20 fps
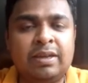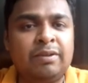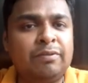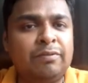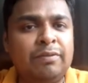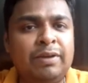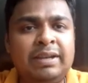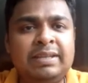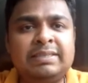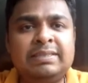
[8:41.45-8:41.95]

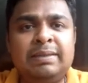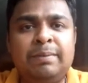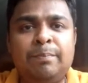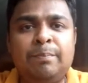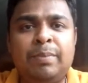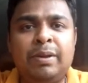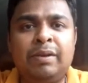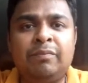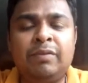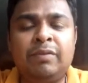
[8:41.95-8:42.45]
Very
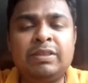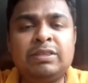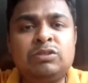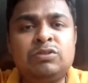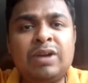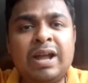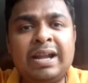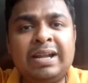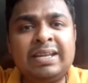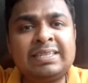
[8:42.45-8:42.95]
simple. Once you
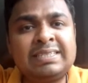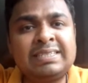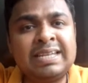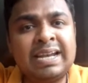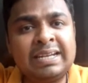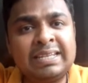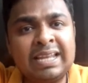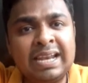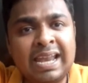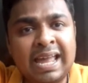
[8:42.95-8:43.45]

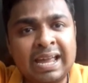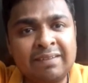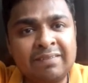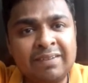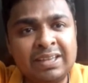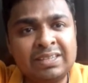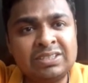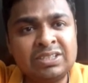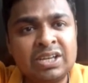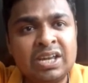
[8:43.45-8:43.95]
understand the
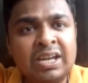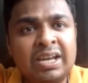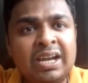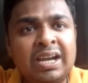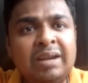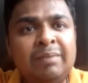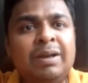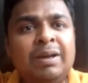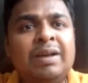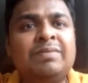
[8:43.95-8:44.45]
language,
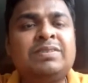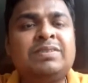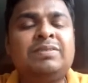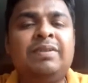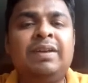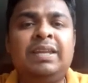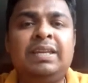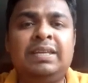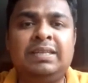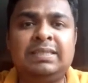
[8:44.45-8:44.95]
it becomes
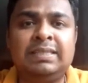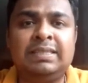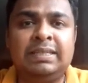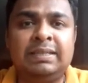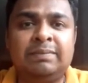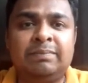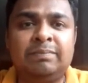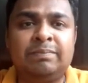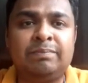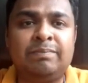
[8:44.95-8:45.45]
very easy.
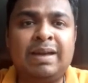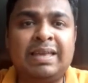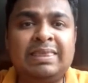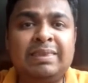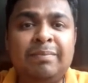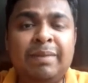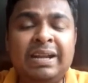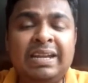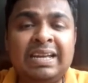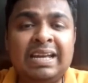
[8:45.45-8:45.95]

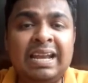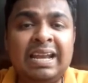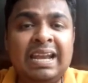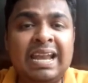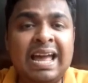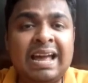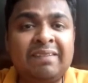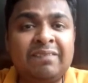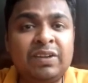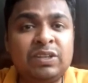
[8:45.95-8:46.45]
Mathematical
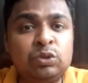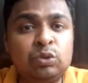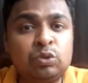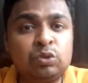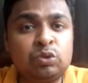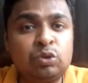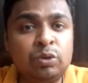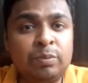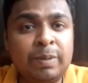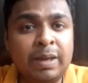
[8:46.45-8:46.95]
language you
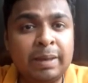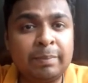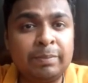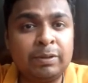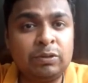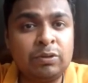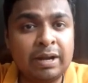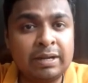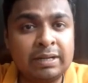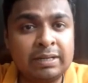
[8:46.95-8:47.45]
should be able
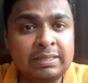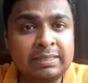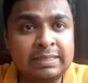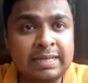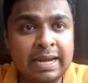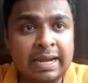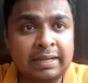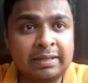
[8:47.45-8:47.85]
to understand.